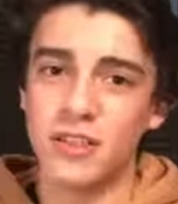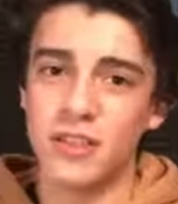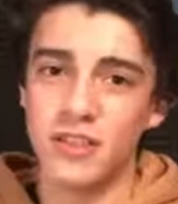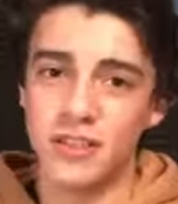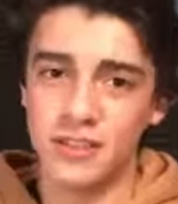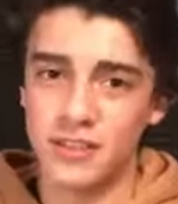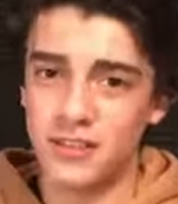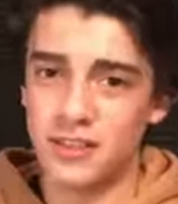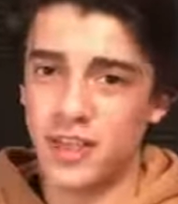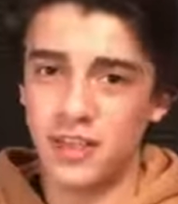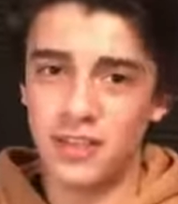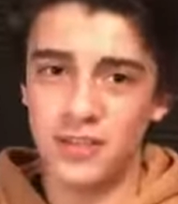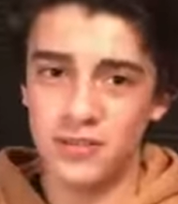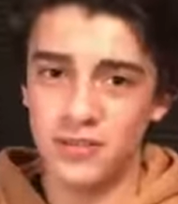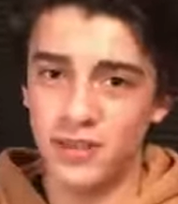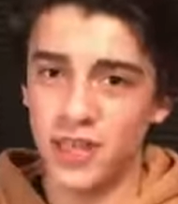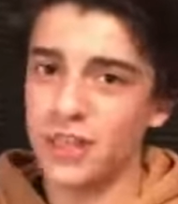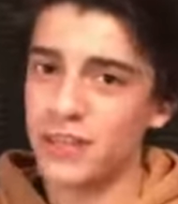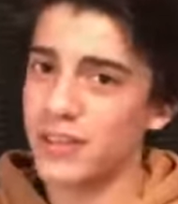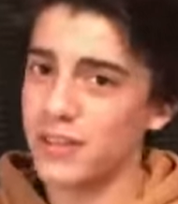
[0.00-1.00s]
because they,
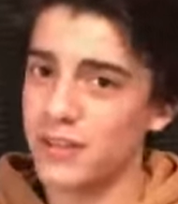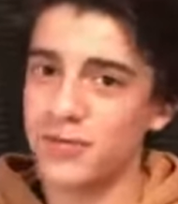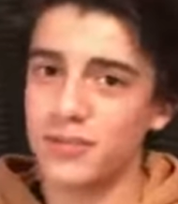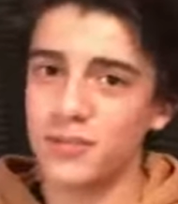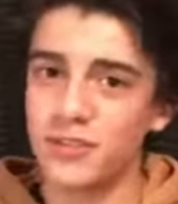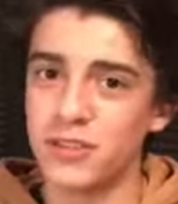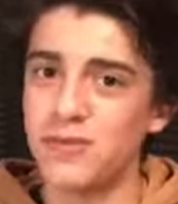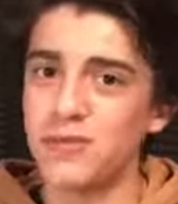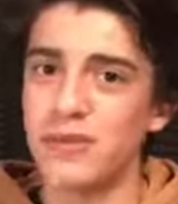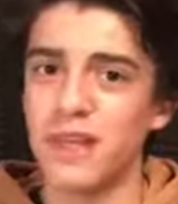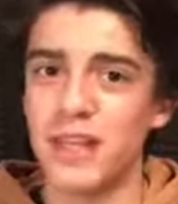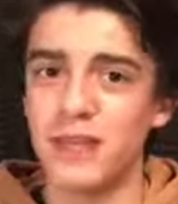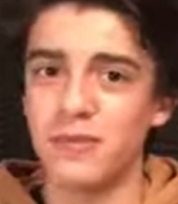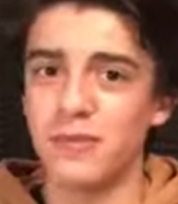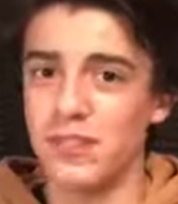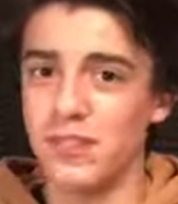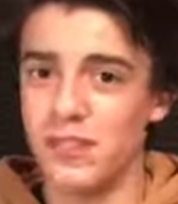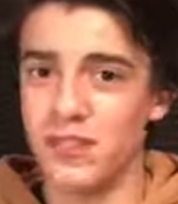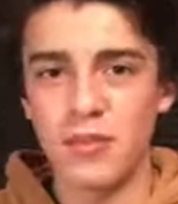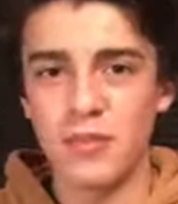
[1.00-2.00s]
they get really mad
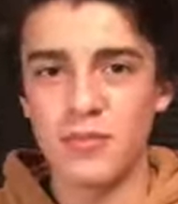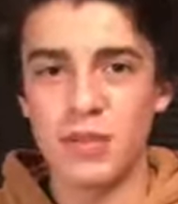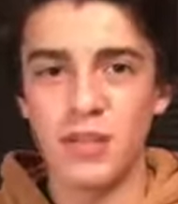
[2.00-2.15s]
at me.